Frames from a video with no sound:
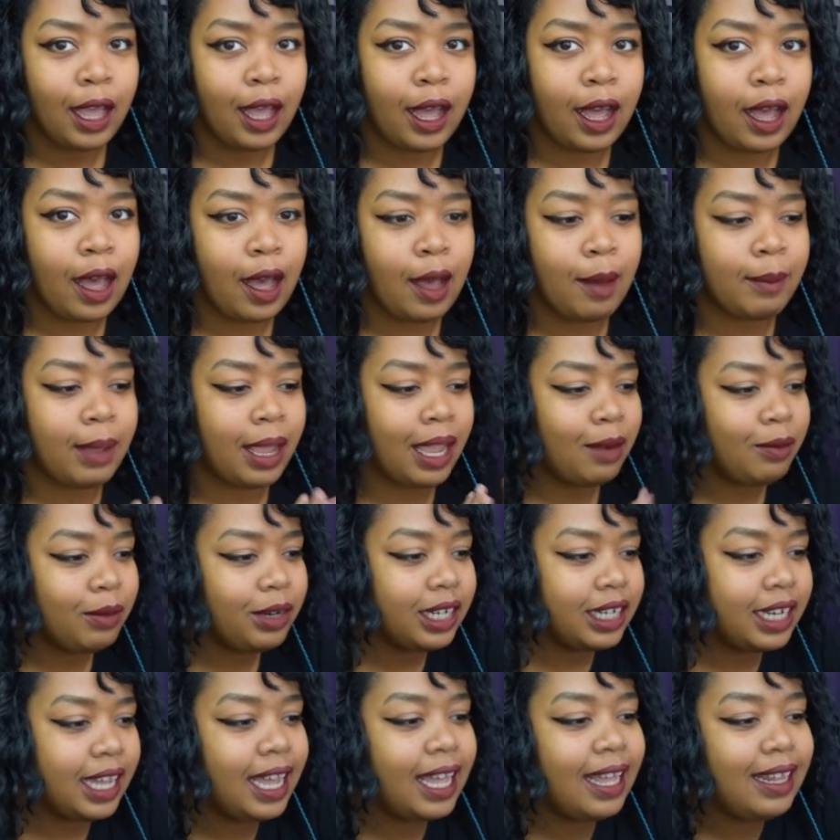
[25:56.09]
And we're
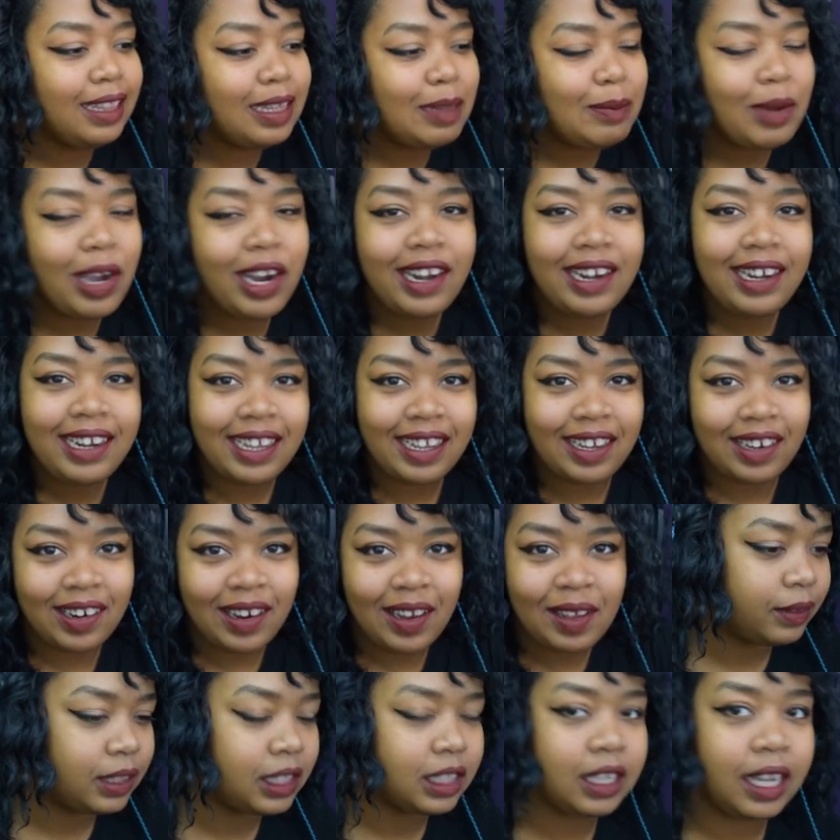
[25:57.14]
gonna end the part
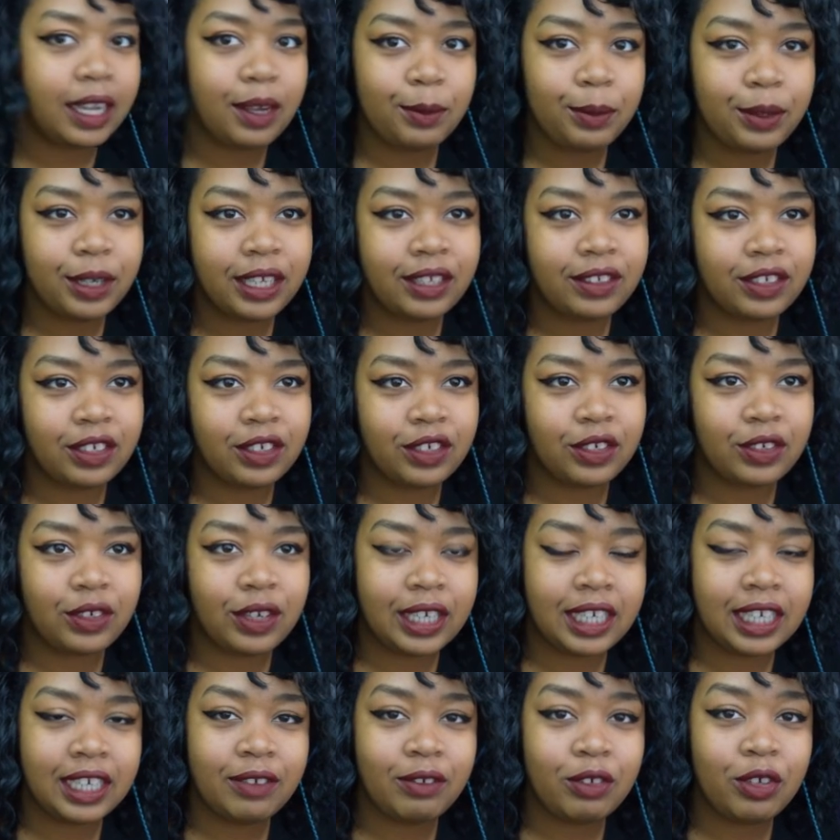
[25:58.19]
here. I hope you guys
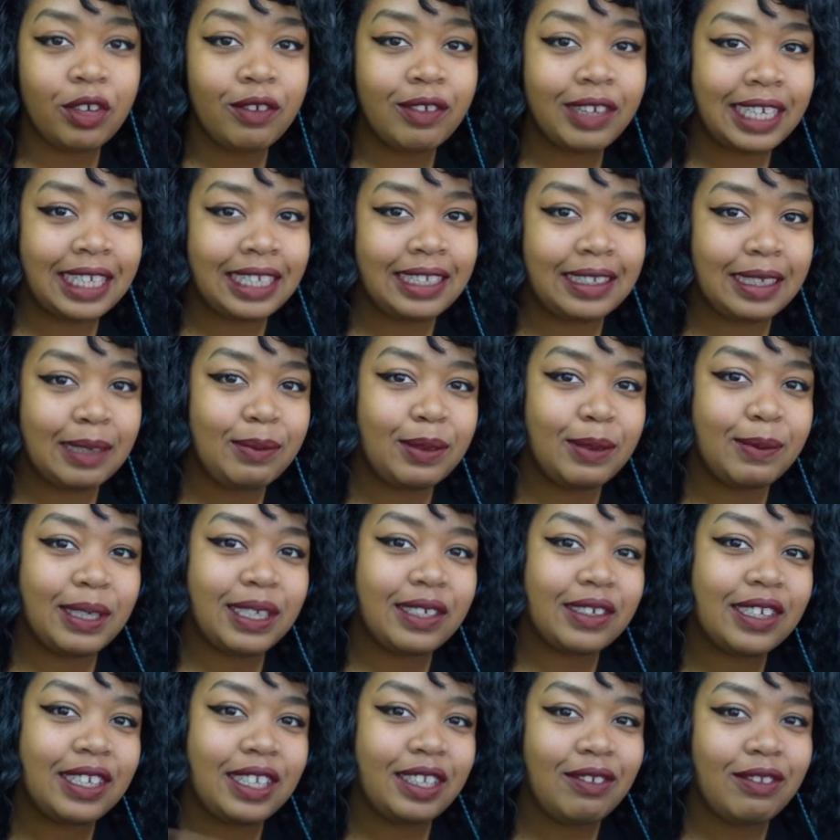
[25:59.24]
enjoyed it. If you have any tips, make
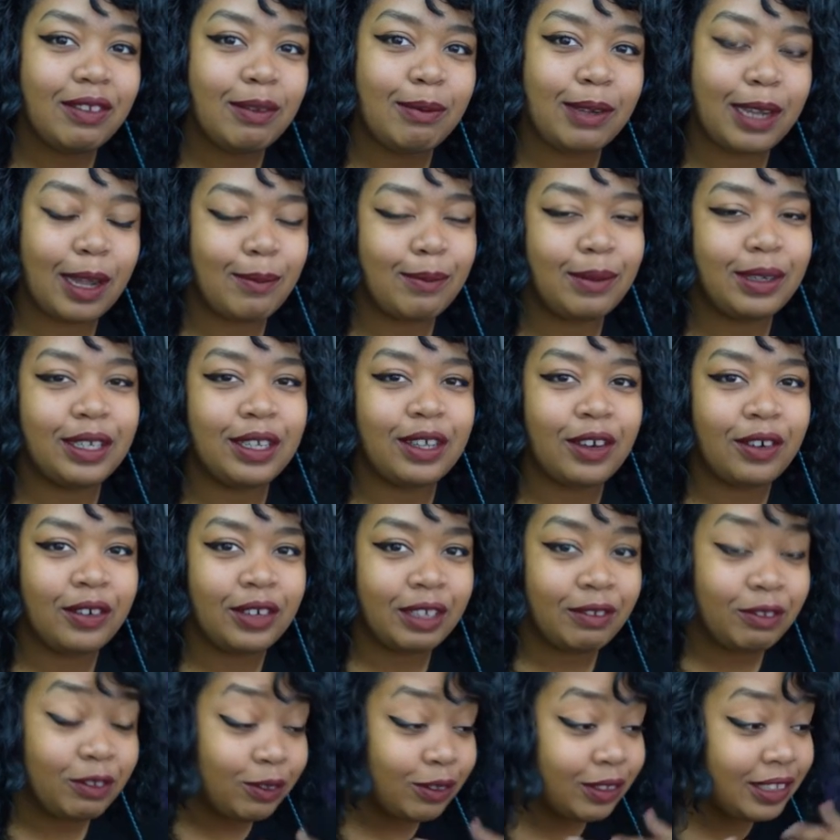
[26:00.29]
sure to leave them down below.
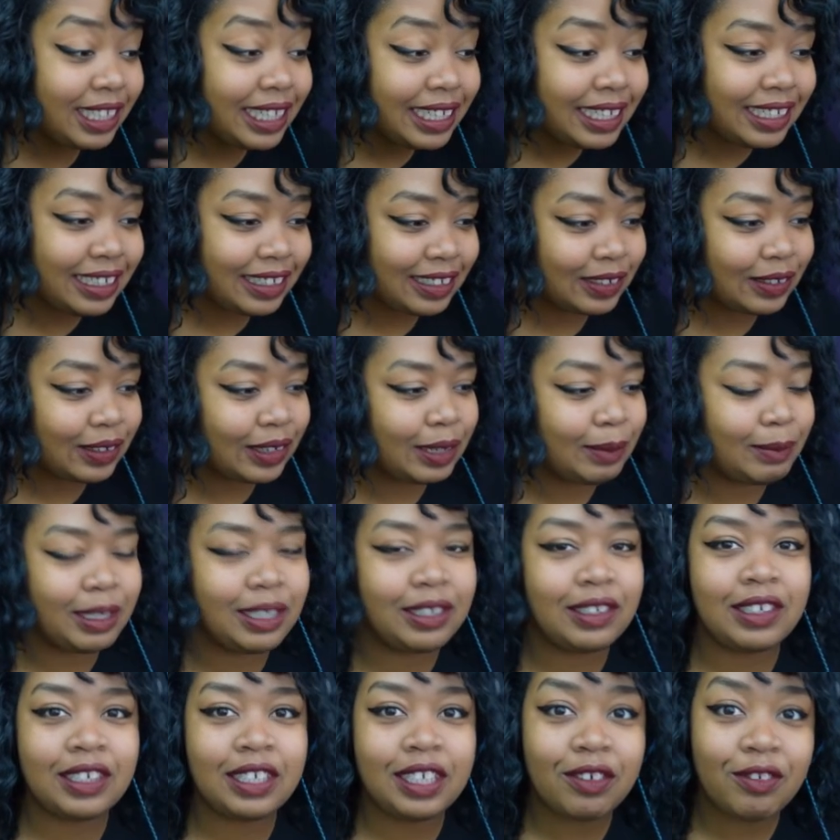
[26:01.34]
If you did enjoy, make
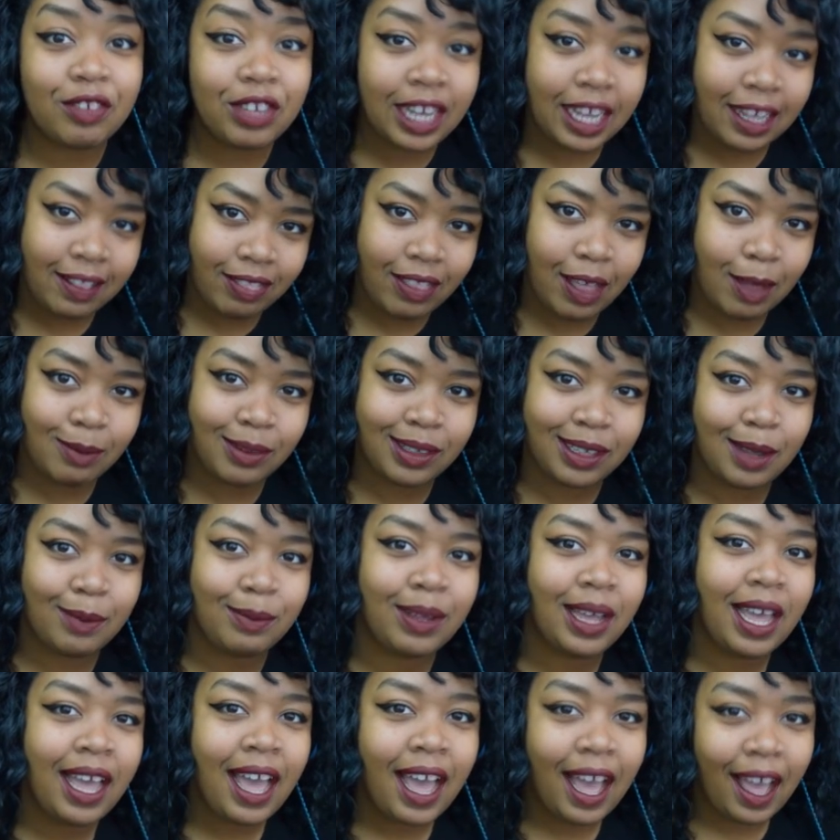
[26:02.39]
sure to give it a thumbs up.
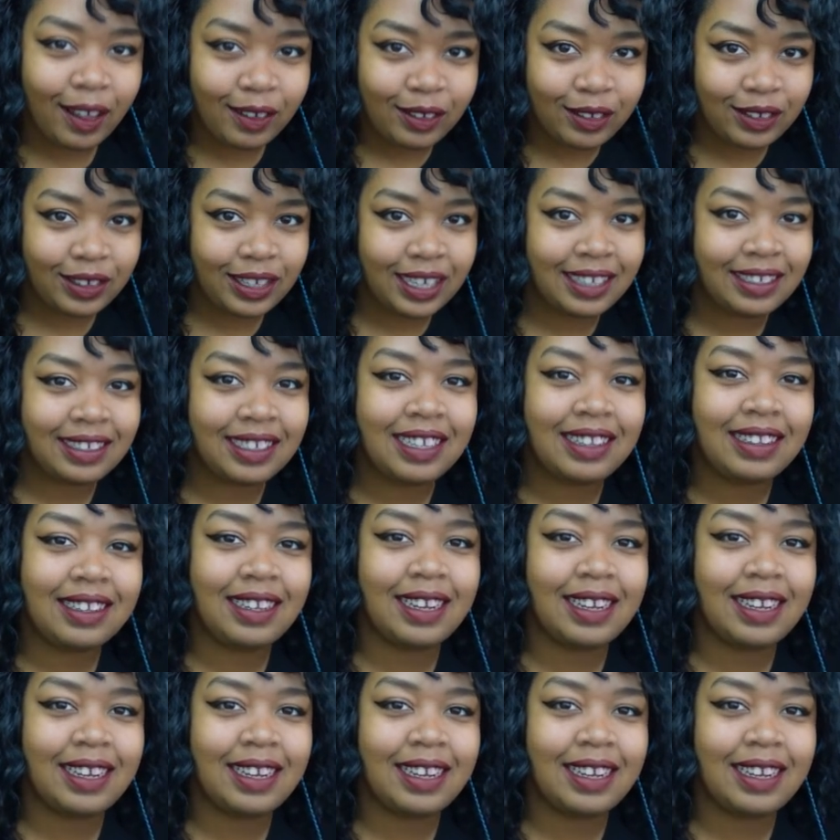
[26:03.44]
I'll see you guys in the